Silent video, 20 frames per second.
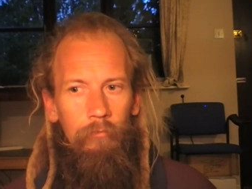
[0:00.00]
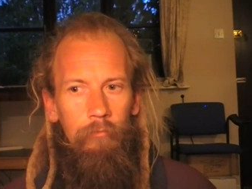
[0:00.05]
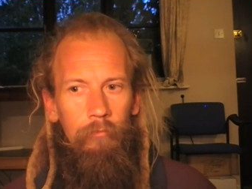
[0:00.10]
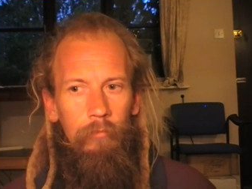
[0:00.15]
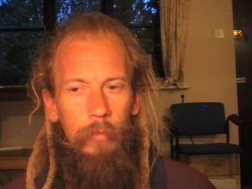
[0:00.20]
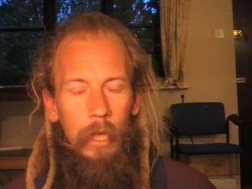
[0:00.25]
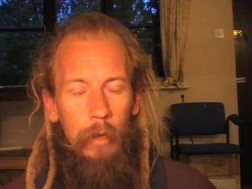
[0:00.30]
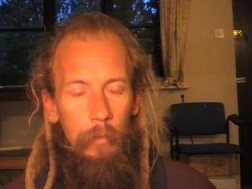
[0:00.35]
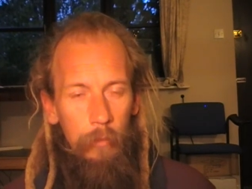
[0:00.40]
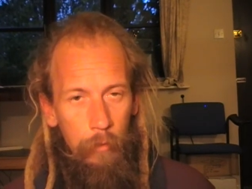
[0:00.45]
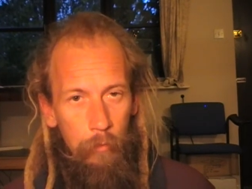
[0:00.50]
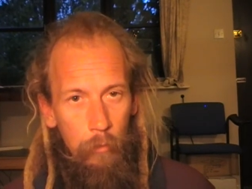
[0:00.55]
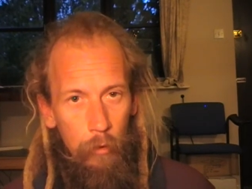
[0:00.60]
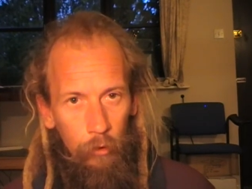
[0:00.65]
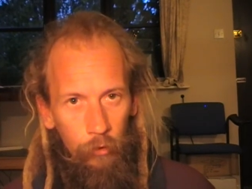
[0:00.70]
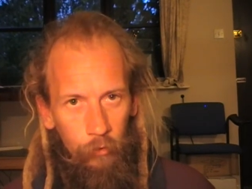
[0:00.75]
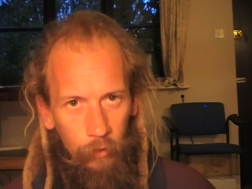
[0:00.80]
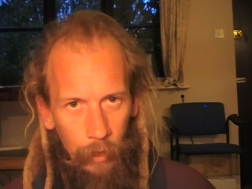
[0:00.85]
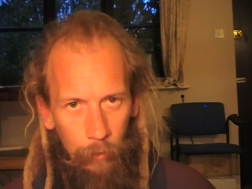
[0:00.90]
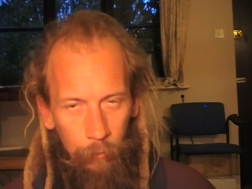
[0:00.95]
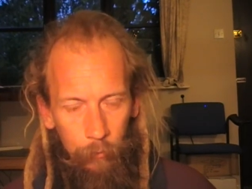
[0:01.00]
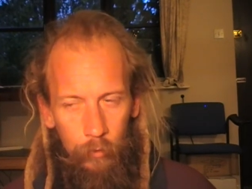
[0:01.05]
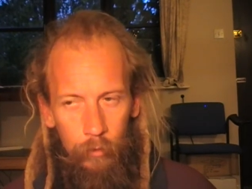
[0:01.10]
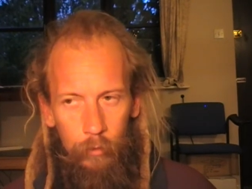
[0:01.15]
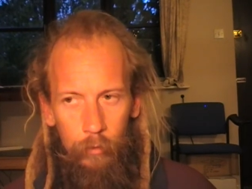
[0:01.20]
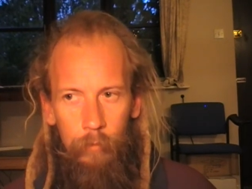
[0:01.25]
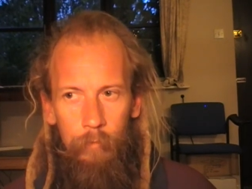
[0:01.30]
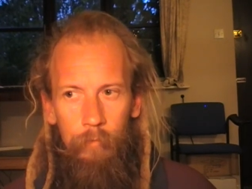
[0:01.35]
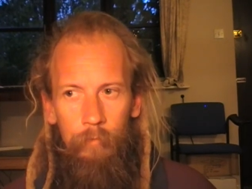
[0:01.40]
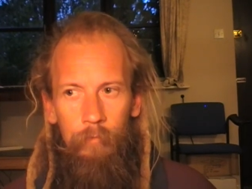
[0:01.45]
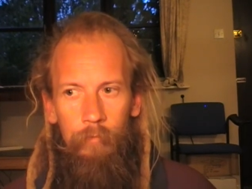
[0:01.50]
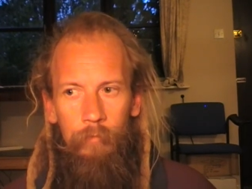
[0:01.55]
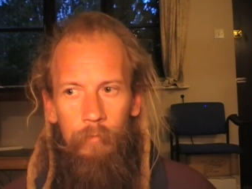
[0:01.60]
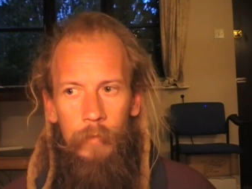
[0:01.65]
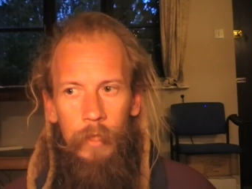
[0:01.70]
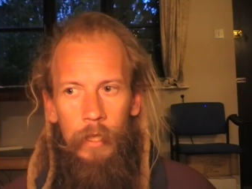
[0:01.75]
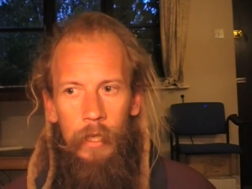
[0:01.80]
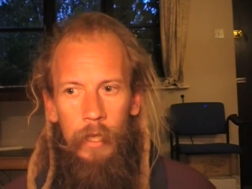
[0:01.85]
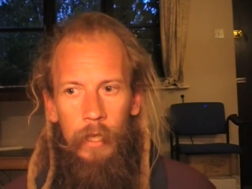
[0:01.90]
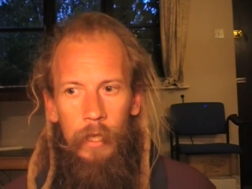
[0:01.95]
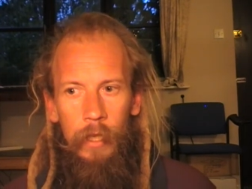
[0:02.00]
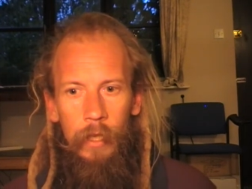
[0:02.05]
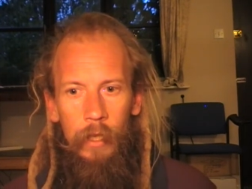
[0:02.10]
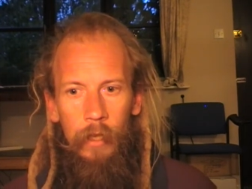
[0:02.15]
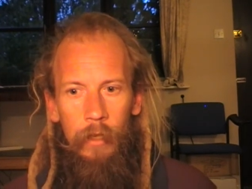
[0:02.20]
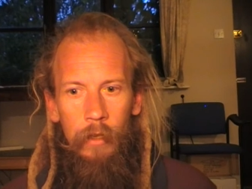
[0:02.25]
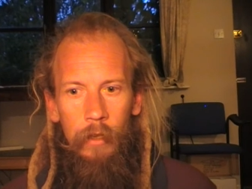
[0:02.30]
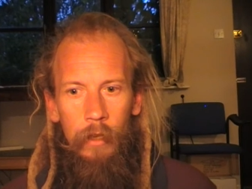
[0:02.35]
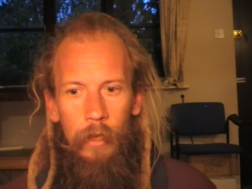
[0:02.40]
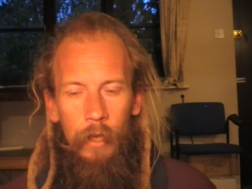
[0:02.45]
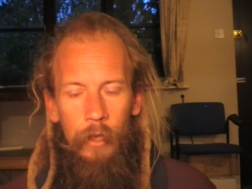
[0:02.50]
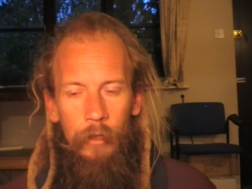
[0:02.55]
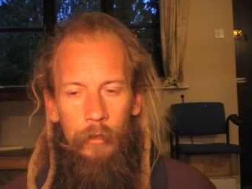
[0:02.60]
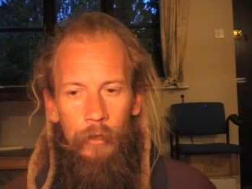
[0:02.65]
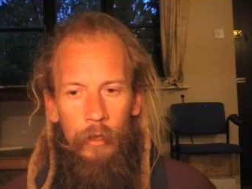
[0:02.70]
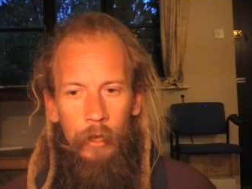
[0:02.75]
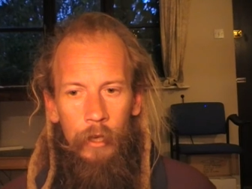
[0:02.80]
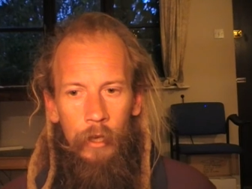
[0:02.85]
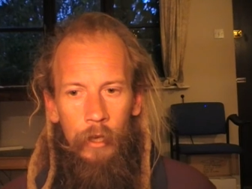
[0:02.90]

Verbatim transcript: becoming more skeptical. And